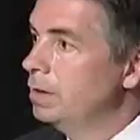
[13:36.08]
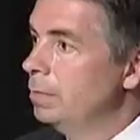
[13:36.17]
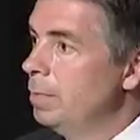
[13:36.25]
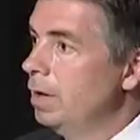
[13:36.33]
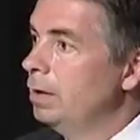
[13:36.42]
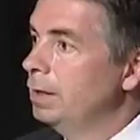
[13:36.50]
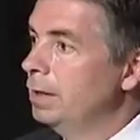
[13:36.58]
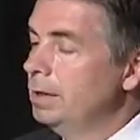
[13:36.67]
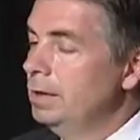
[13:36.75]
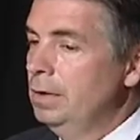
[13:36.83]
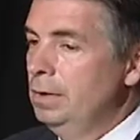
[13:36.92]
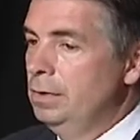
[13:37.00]
ability
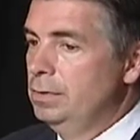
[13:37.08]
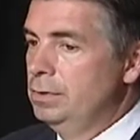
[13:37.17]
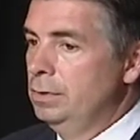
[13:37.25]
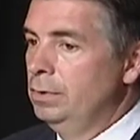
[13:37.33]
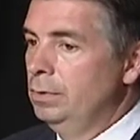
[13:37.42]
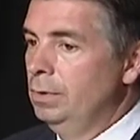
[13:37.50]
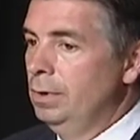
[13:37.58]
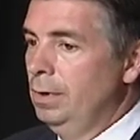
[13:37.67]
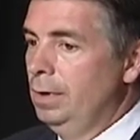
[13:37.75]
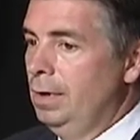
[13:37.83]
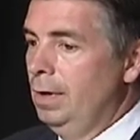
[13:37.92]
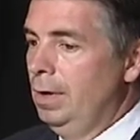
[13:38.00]
to,
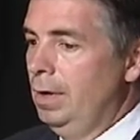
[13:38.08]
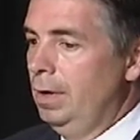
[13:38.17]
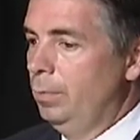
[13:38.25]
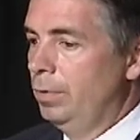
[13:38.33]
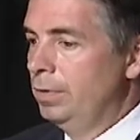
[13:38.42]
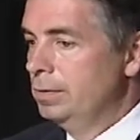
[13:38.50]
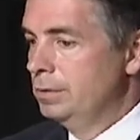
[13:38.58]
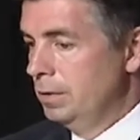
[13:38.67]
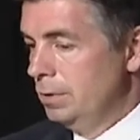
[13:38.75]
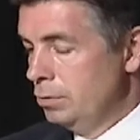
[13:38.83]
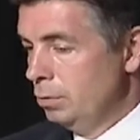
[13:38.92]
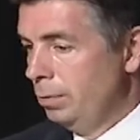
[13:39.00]
uh, with the
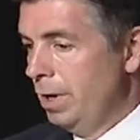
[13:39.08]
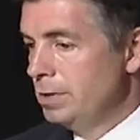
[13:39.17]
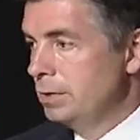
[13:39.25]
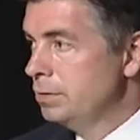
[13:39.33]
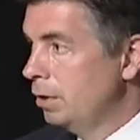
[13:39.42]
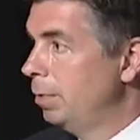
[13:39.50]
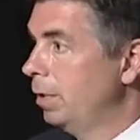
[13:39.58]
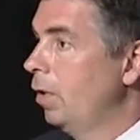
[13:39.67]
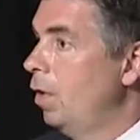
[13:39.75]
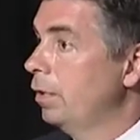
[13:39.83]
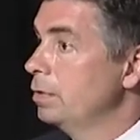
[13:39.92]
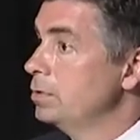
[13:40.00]
judicial branch, interpret
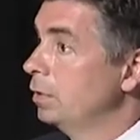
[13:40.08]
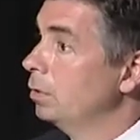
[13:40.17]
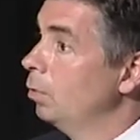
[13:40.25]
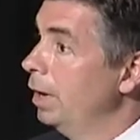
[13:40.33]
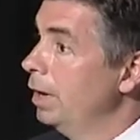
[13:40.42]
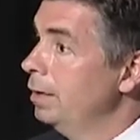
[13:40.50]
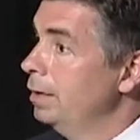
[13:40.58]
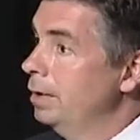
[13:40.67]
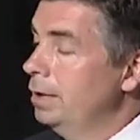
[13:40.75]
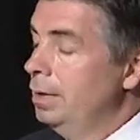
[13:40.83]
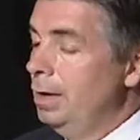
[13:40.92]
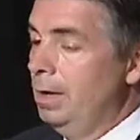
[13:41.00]
law in a certain way,
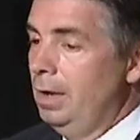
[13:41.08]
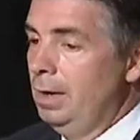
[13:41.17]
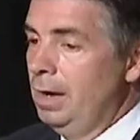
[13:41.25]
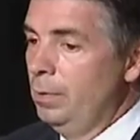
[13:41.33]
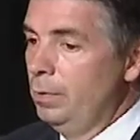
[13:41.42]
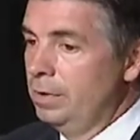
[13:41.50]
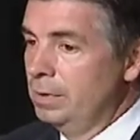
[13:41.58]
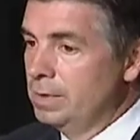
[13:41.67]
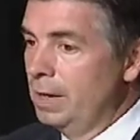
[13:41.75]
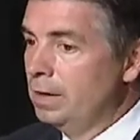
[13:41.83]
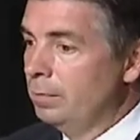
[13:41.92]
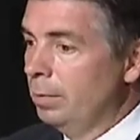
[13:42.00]
uh, and with the
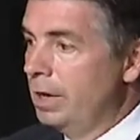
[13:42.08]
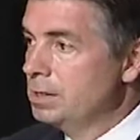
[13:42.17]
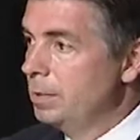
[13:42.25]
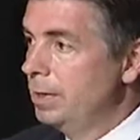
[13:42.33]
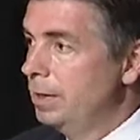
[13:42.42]
executive branch, I mean, it